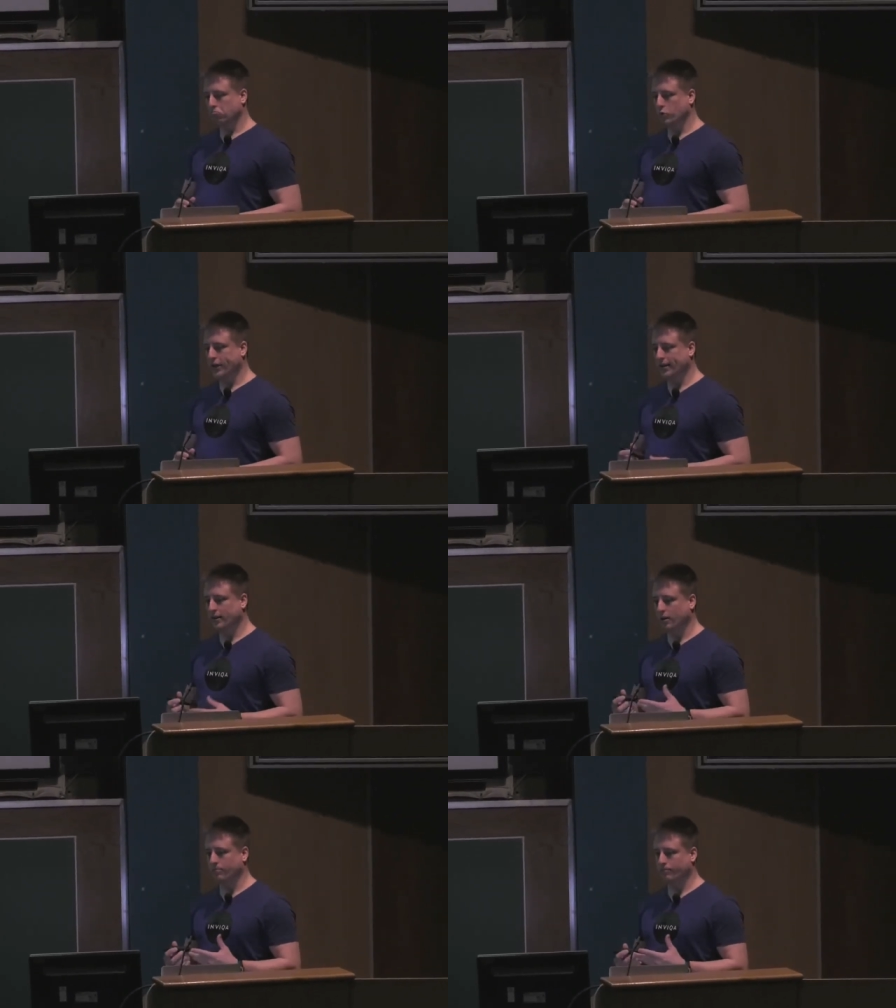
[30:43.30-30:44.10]

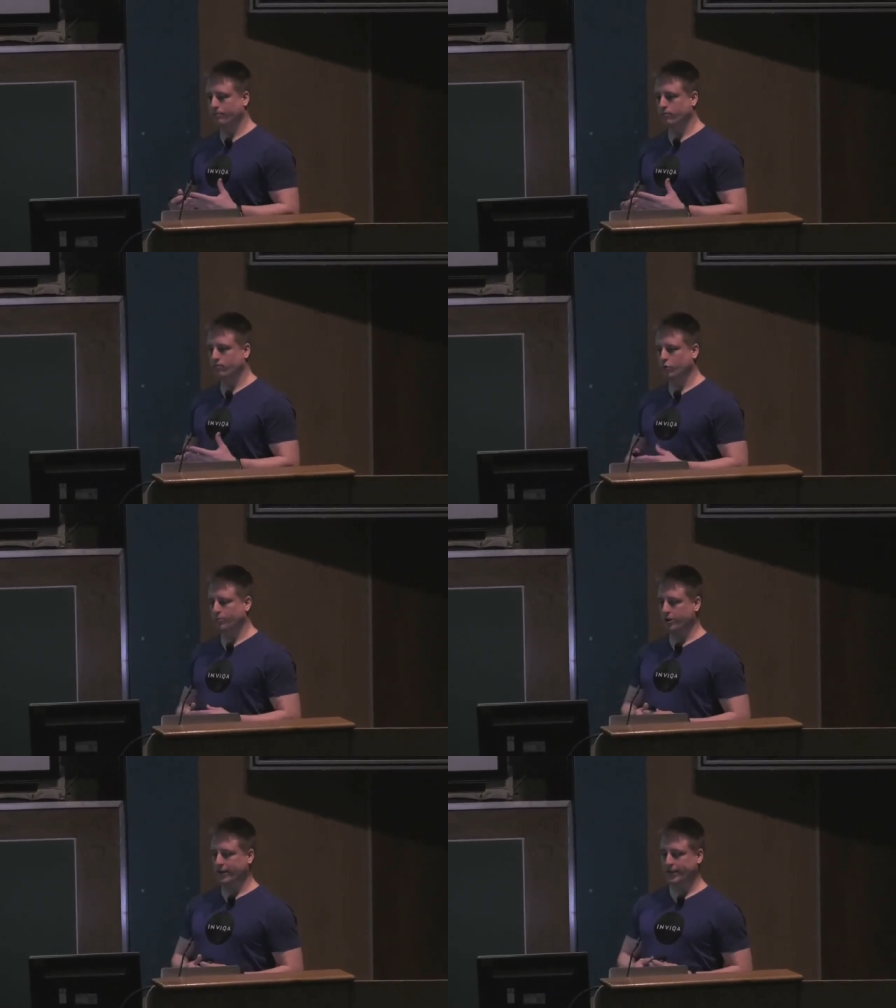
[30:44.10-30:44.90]
We
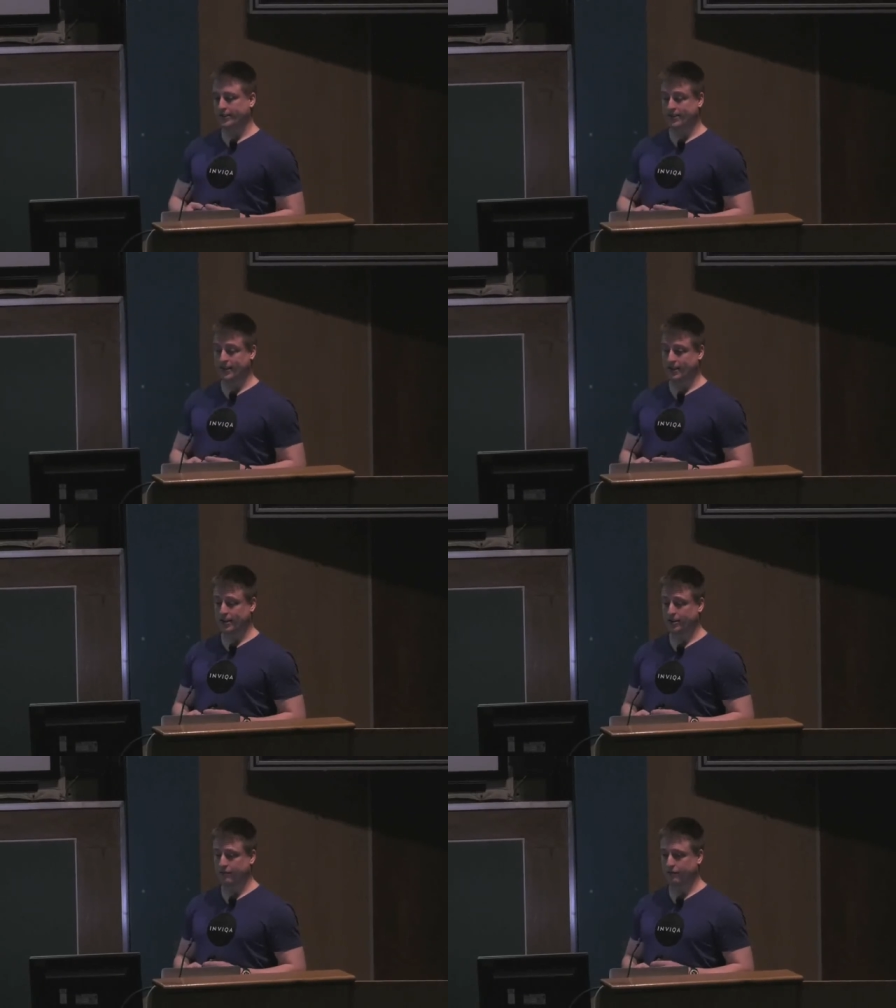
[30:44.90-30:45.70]
might
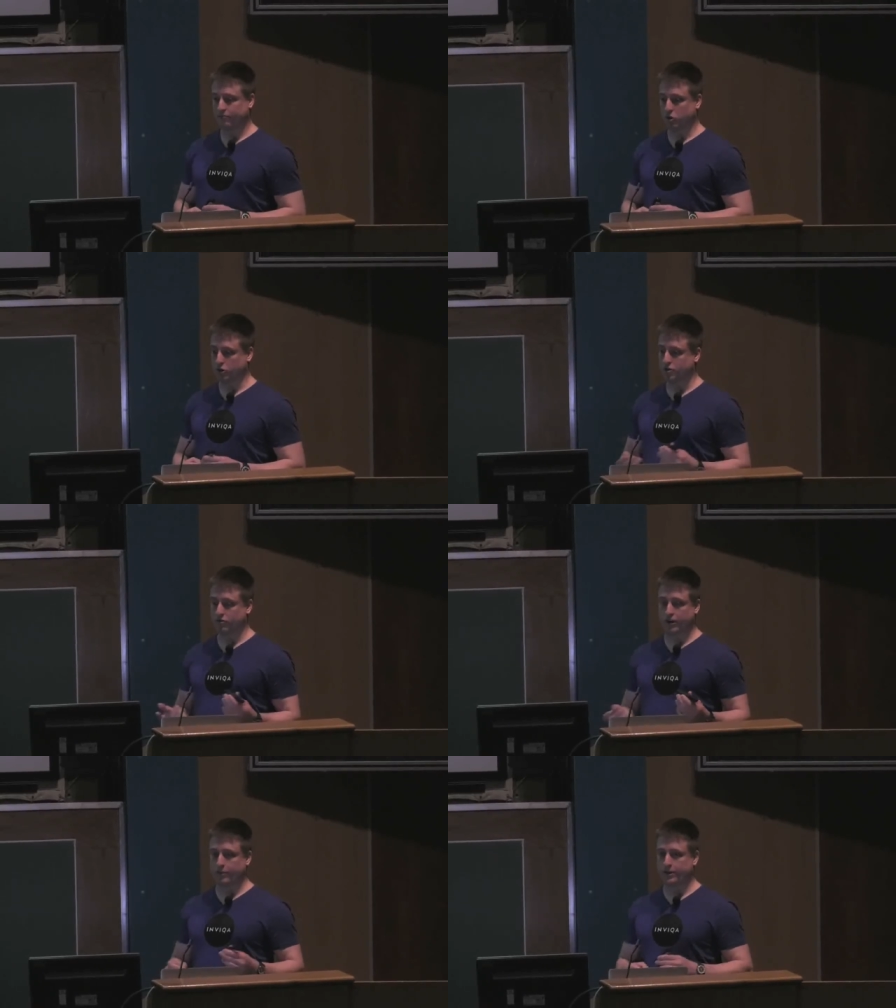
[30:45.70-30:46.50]
incidentally have pushed the
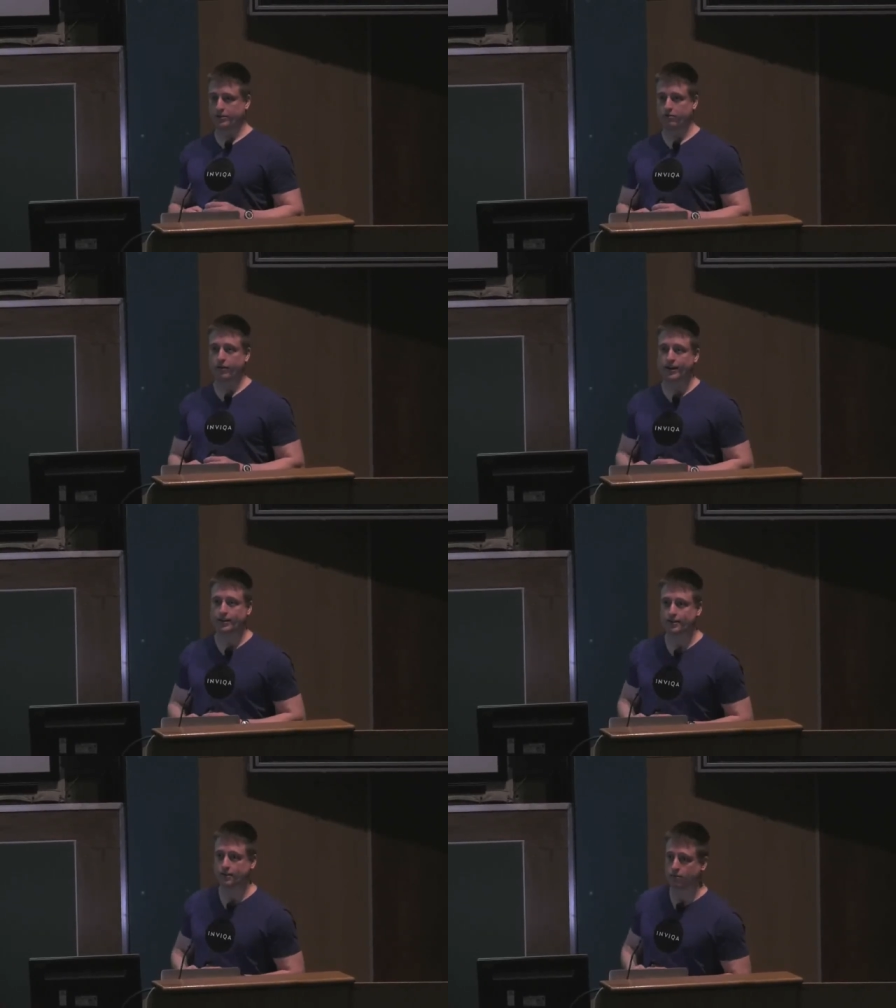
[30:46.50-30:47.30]
rebase already.
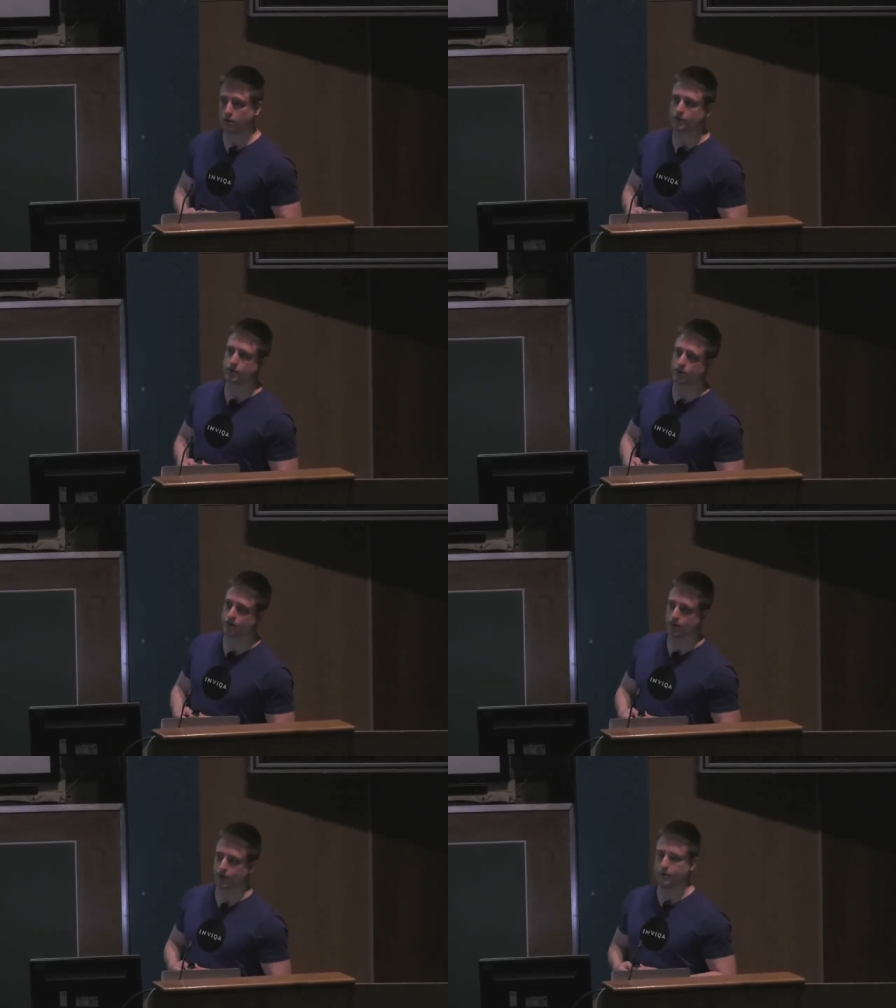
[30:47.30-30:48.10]
It's still possible
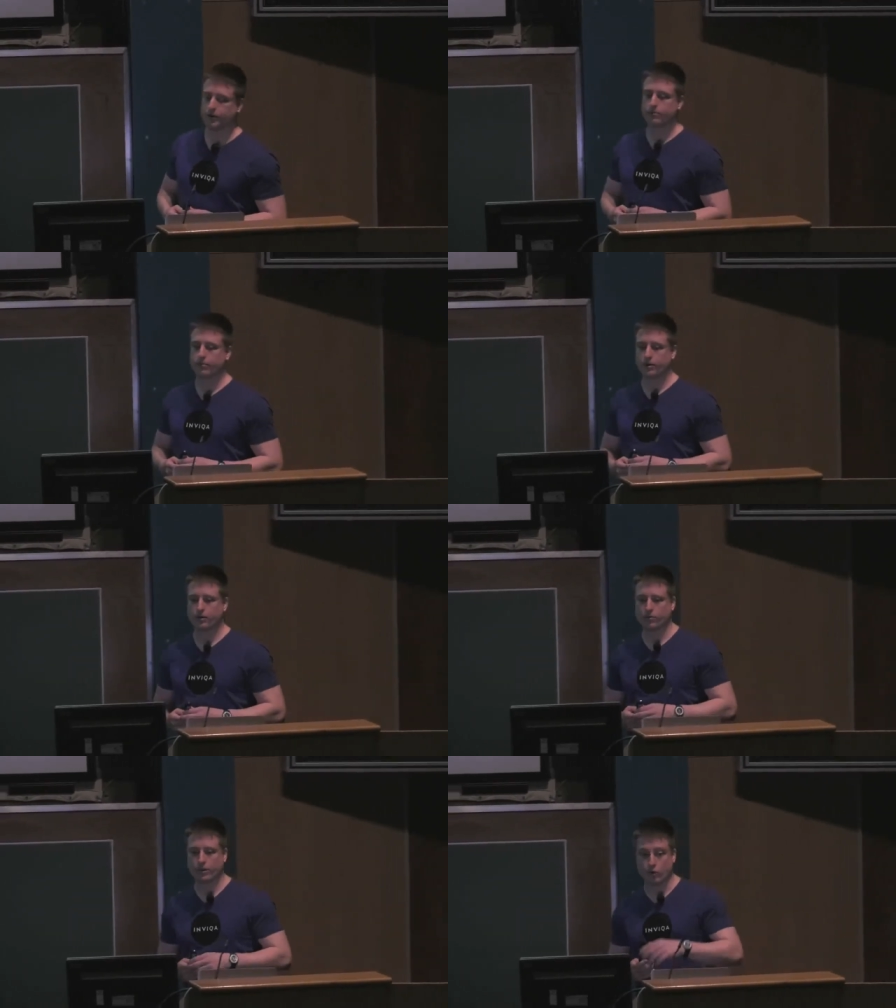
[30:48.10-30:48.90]
to undo it, but
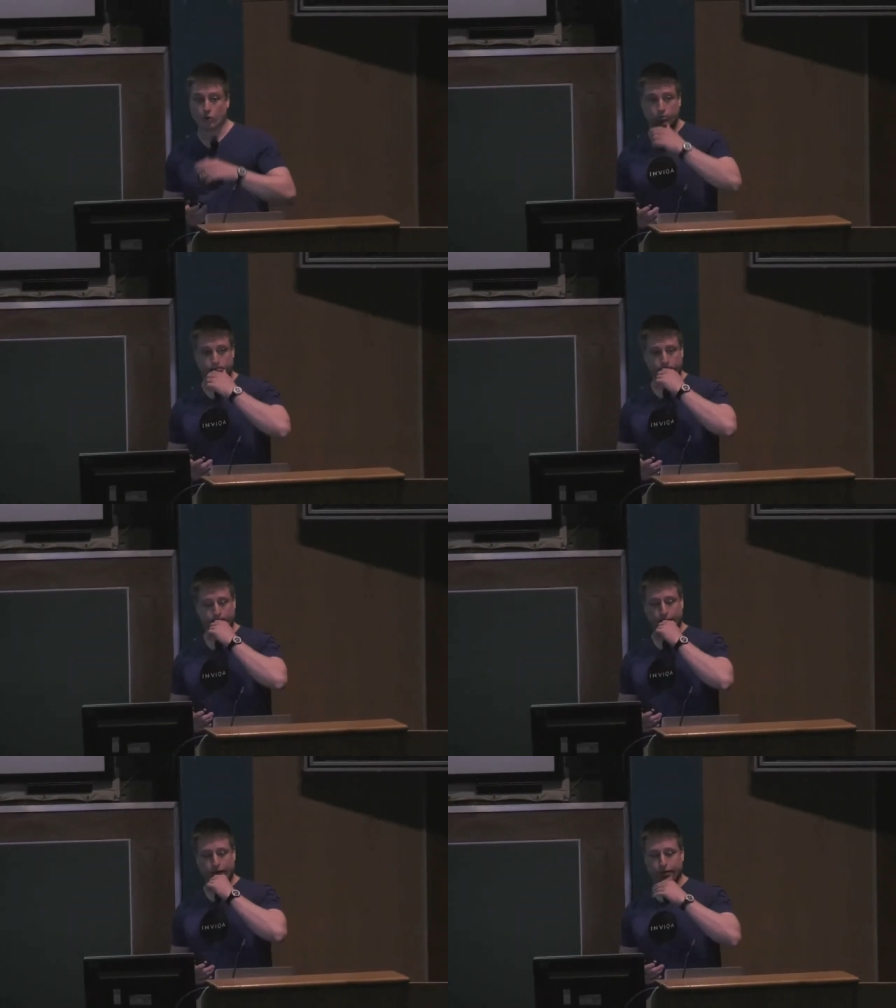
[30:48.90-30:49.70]
there'll be more
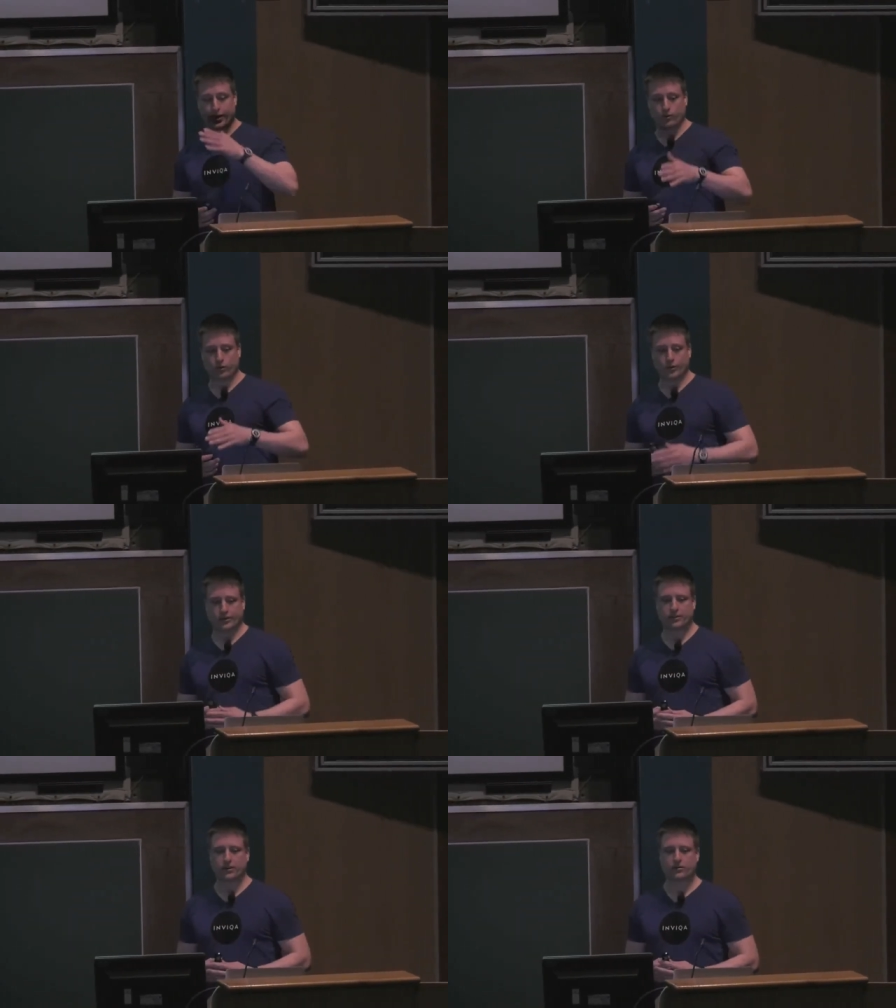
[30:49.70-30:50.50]
on that when we
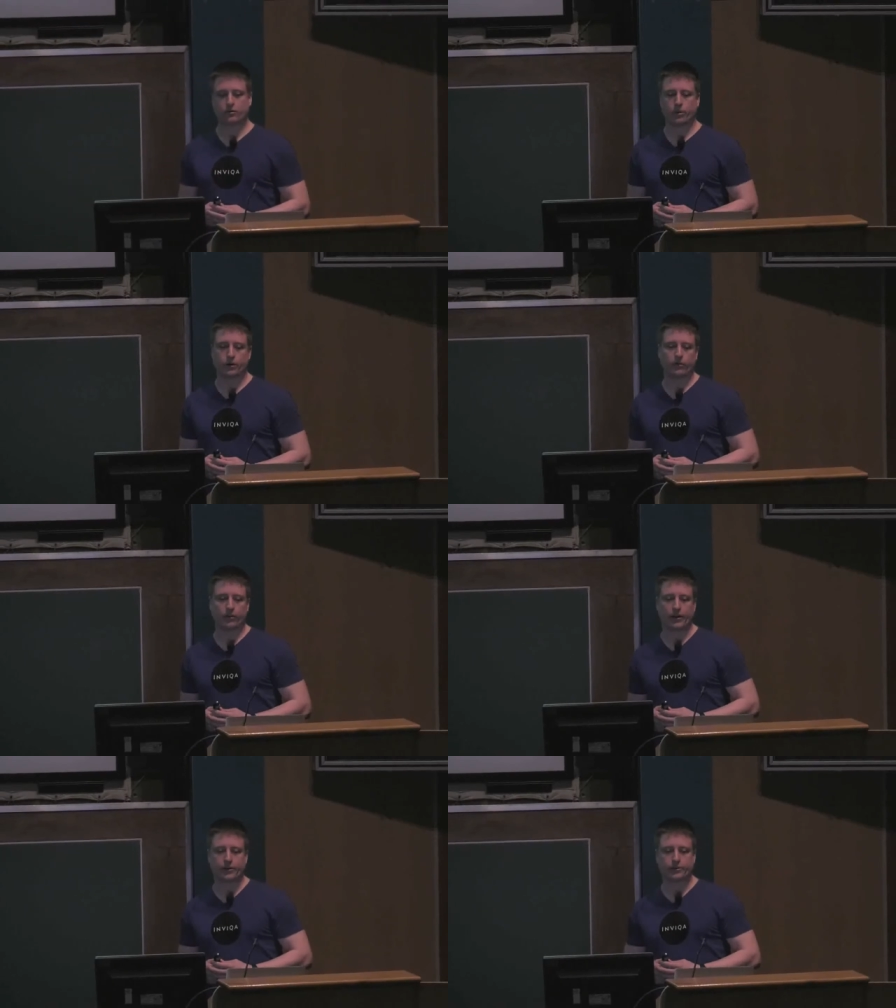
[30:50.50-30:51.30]
discuss
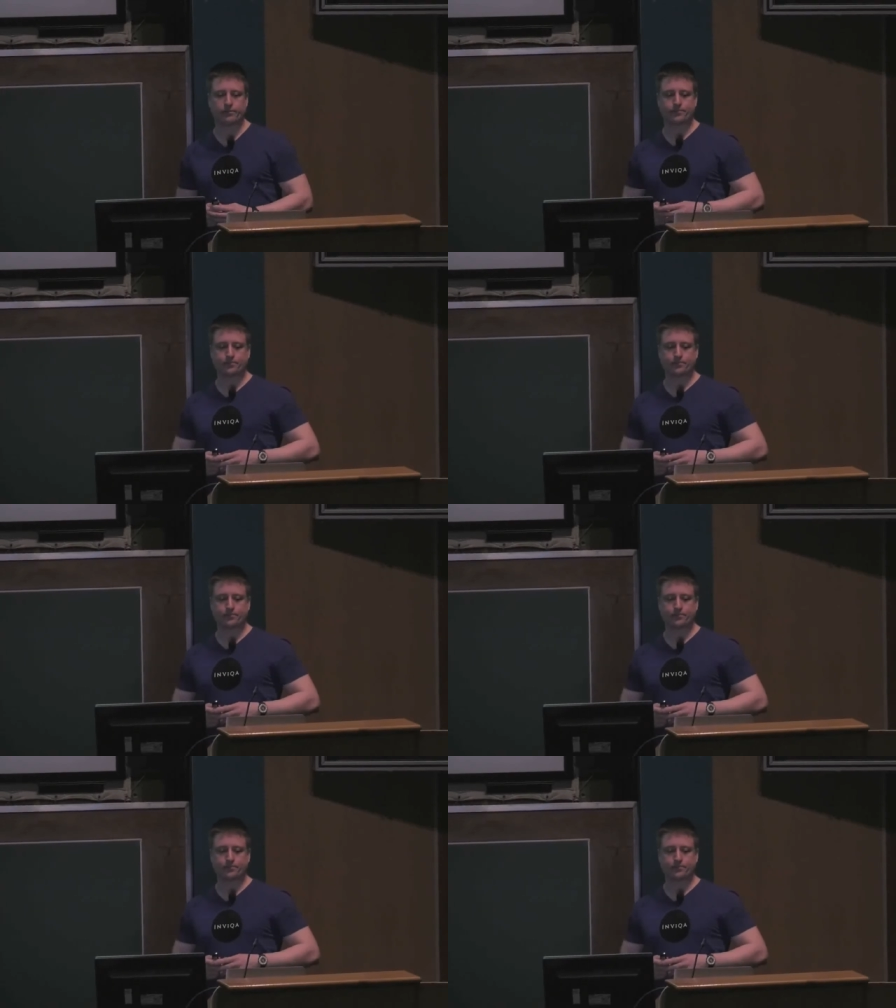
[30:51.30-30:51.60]
remotes later.